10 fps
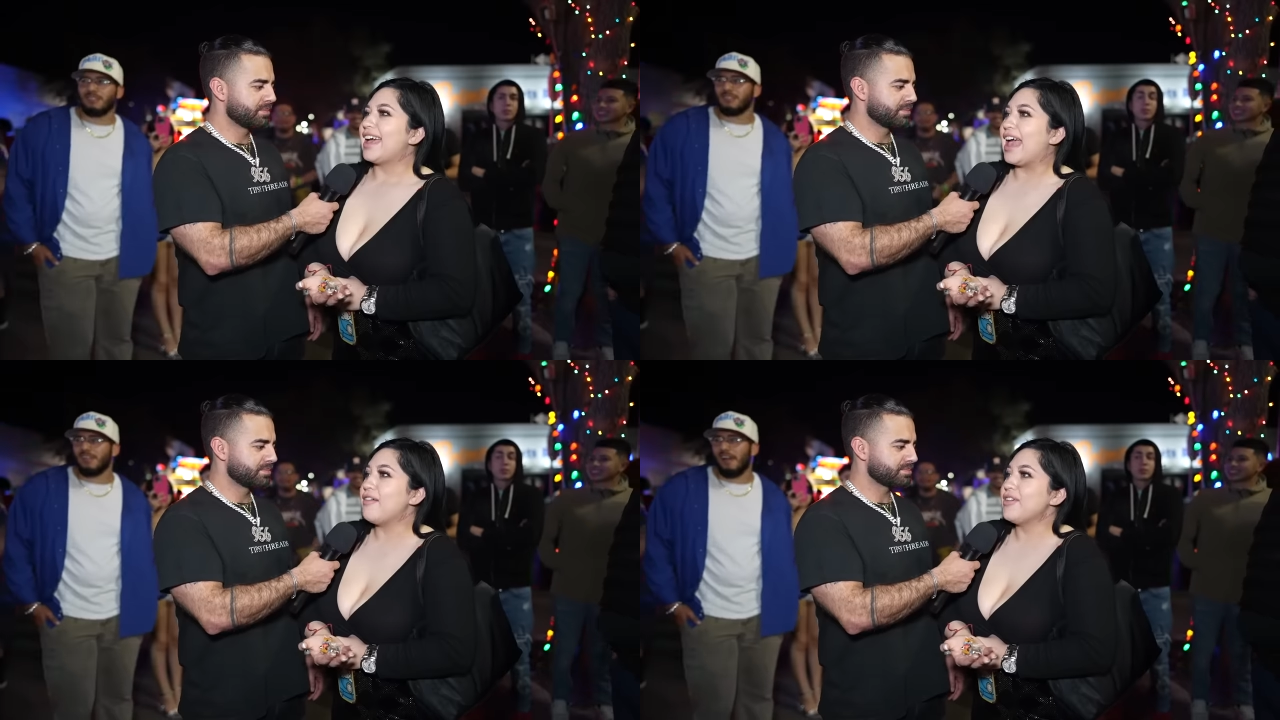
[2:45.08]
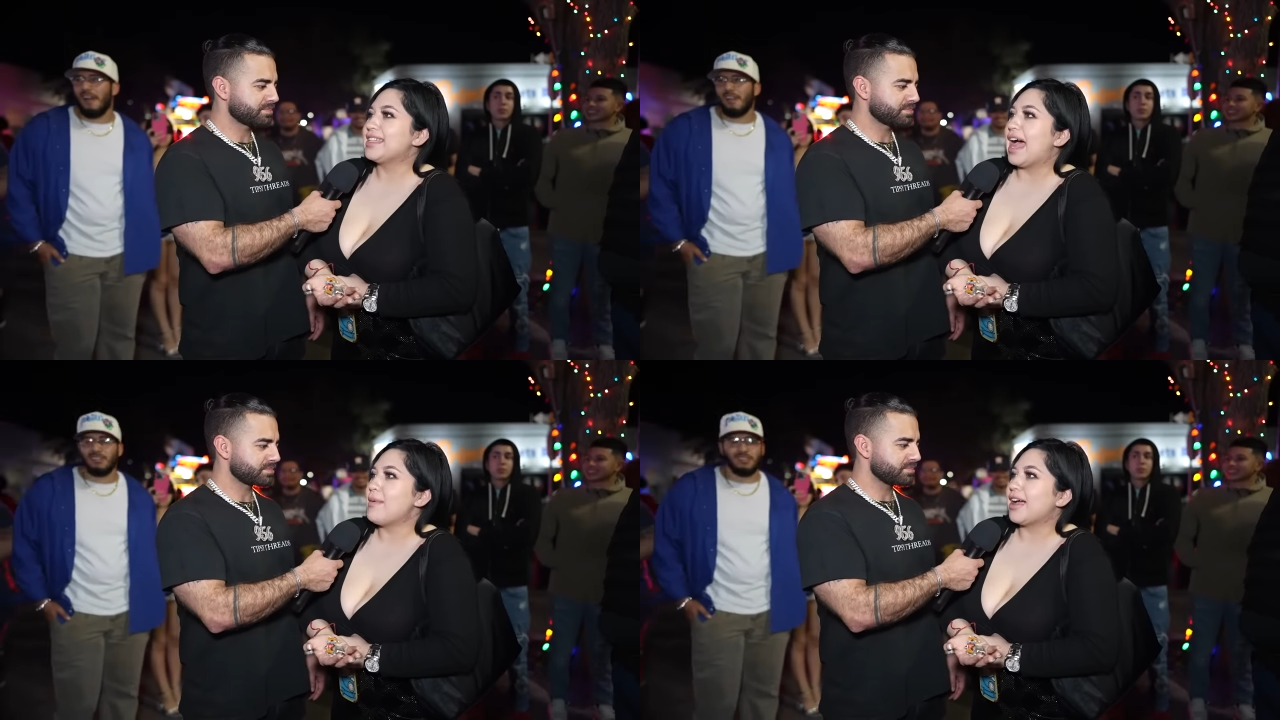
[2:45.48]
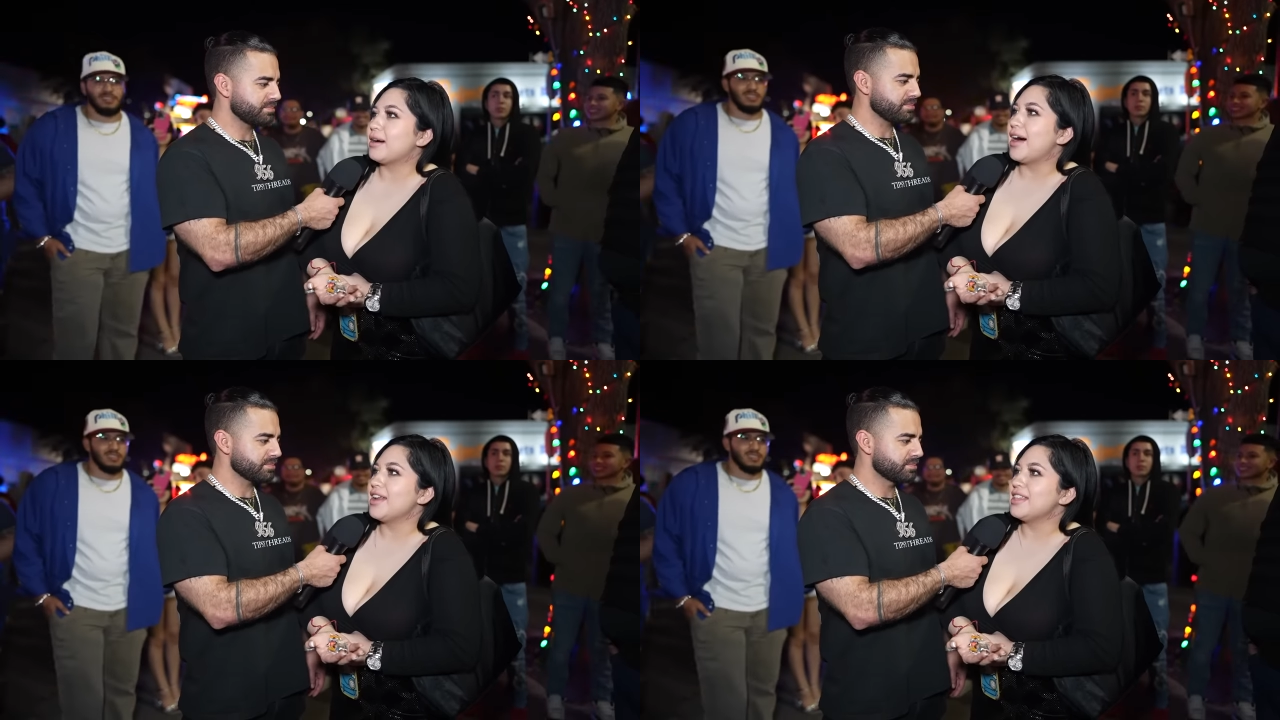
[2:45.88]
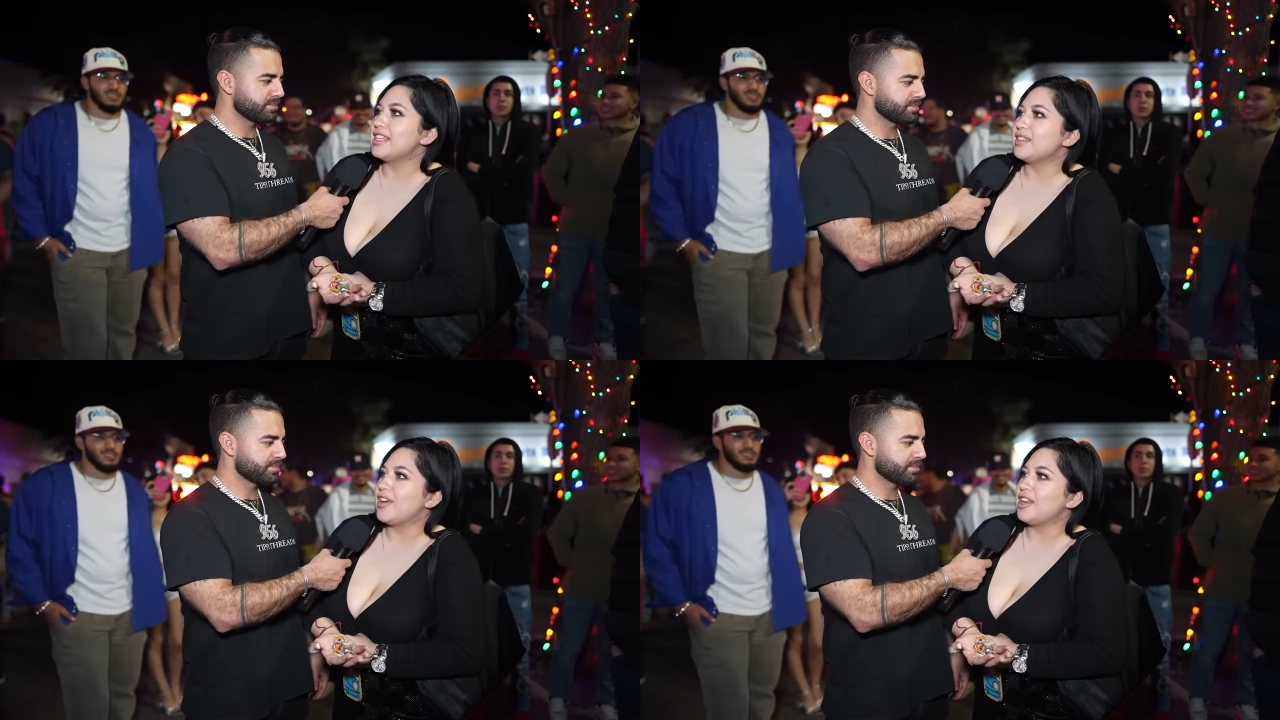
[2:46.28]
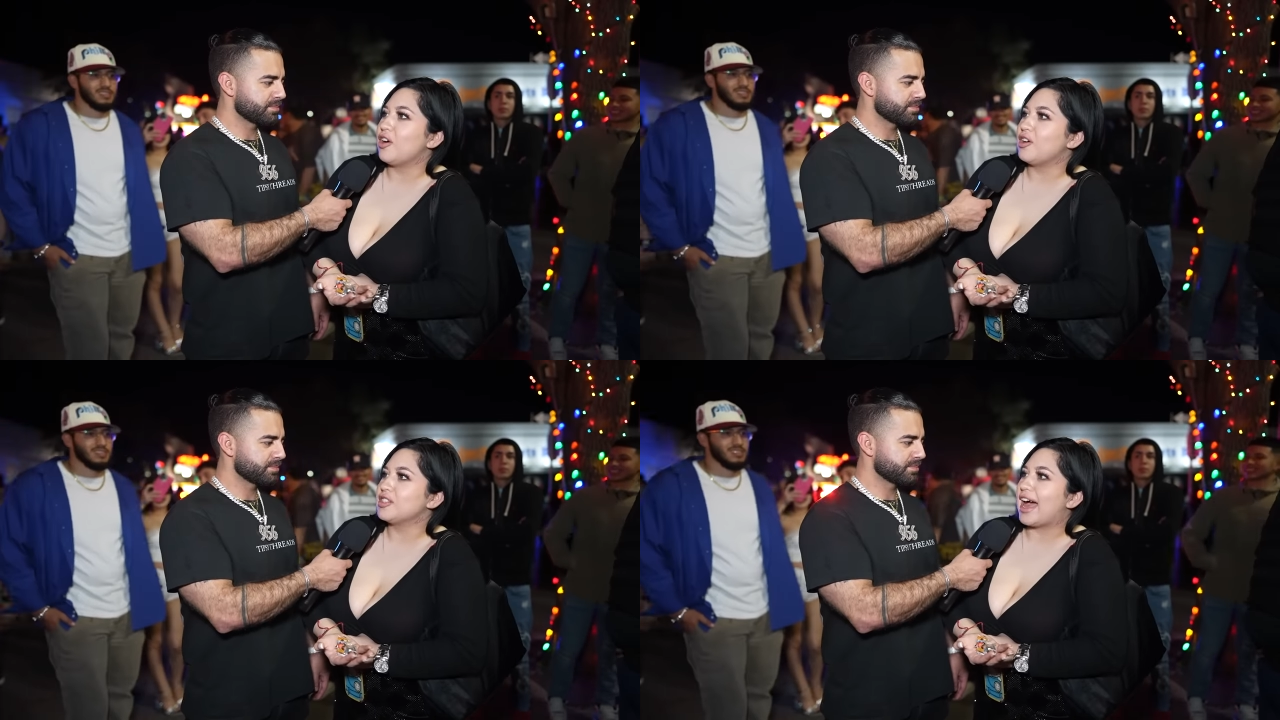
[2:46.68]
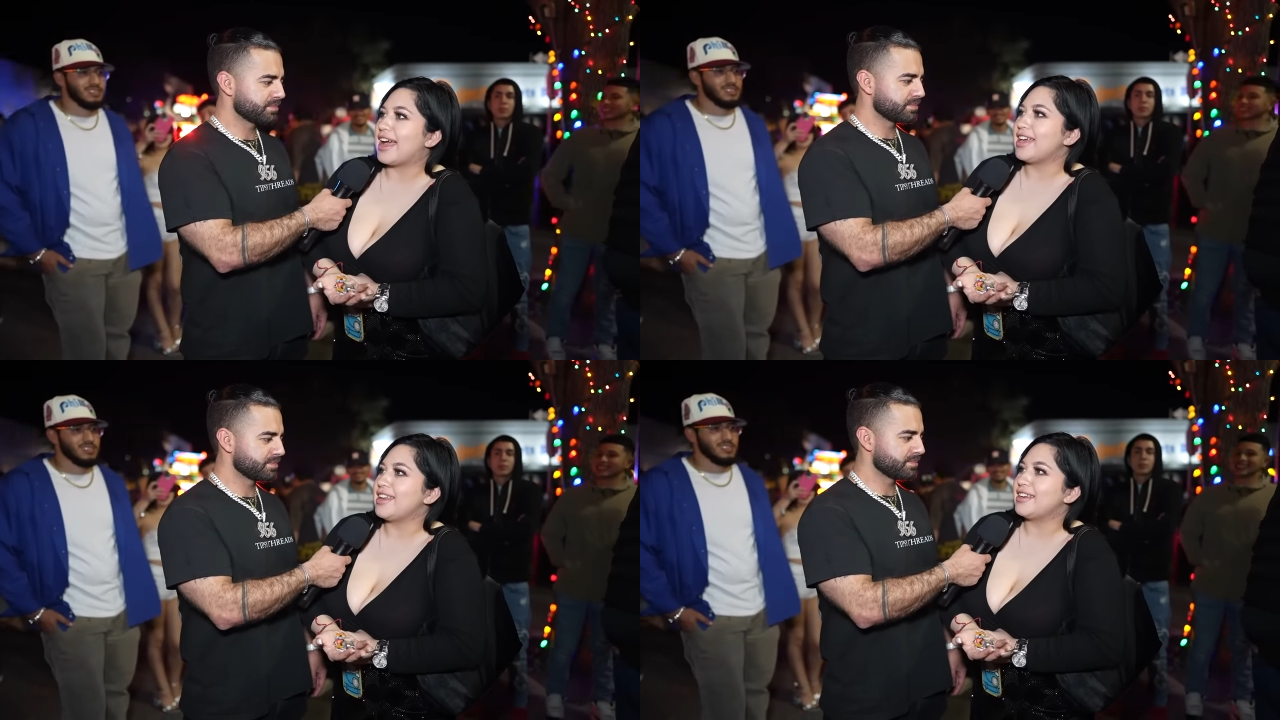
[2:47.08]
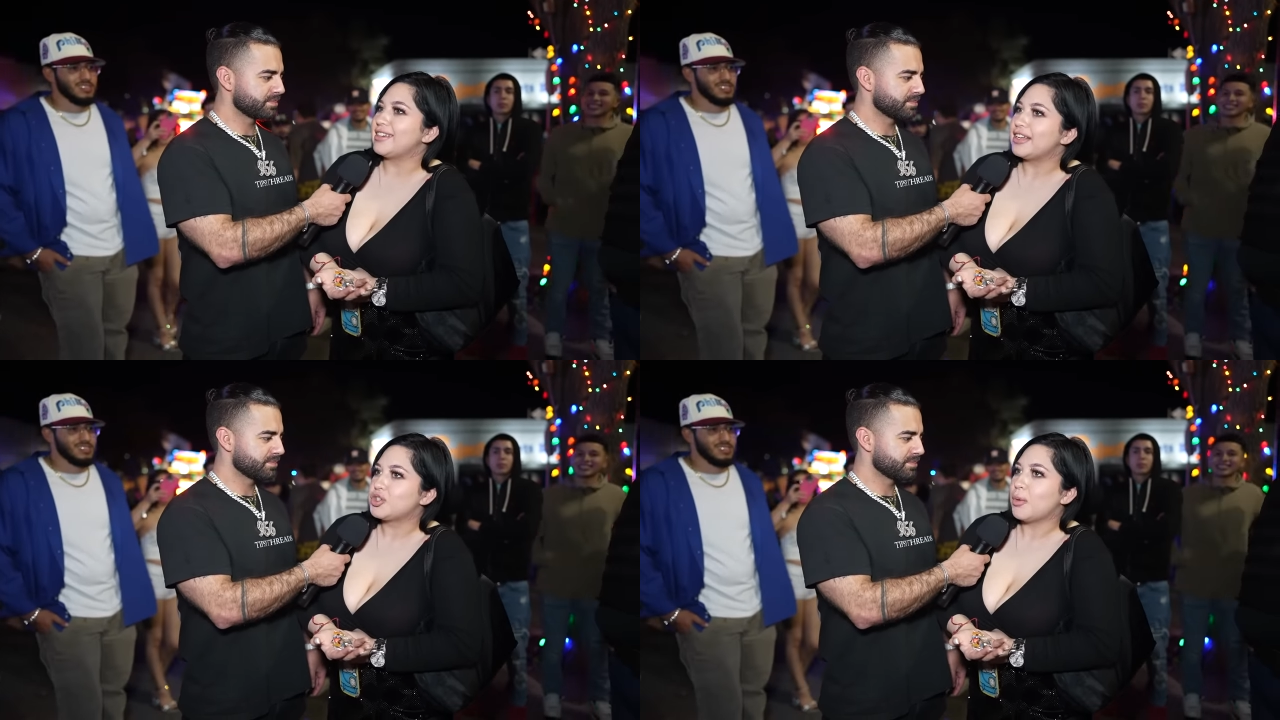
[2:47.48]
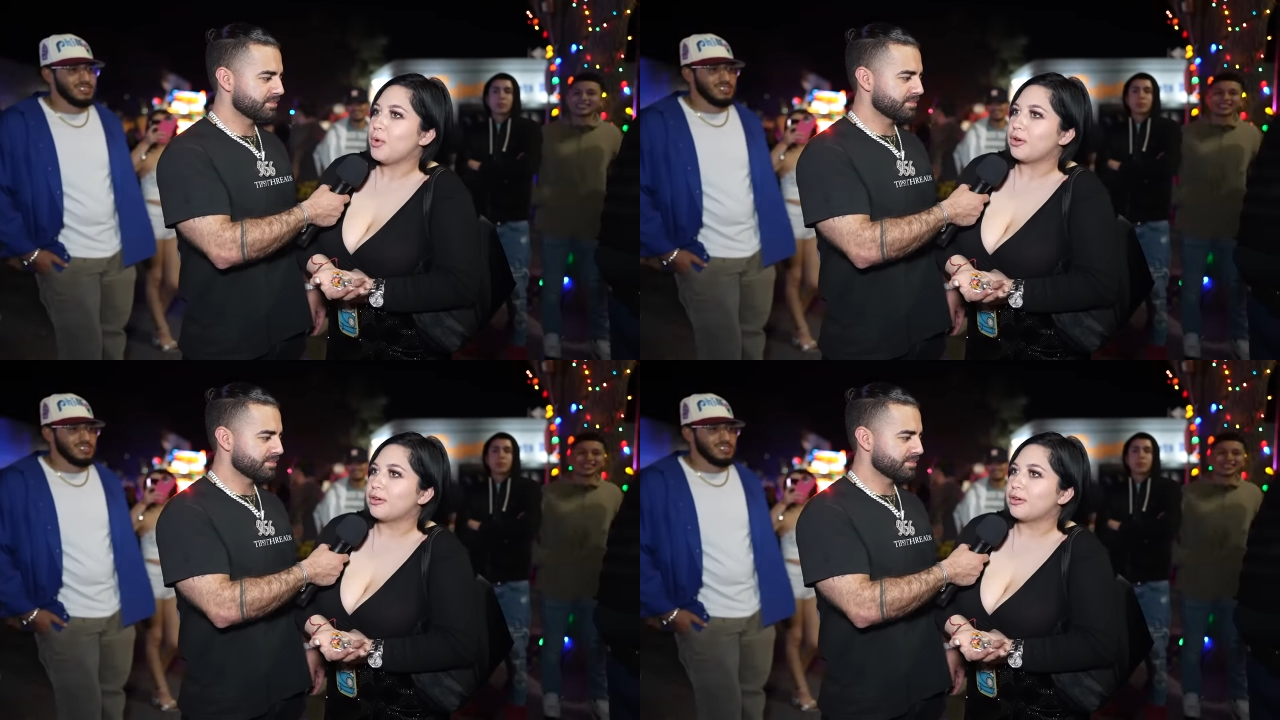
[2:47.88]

Speaker 1: Every time I come out in these videos, I get in trouble.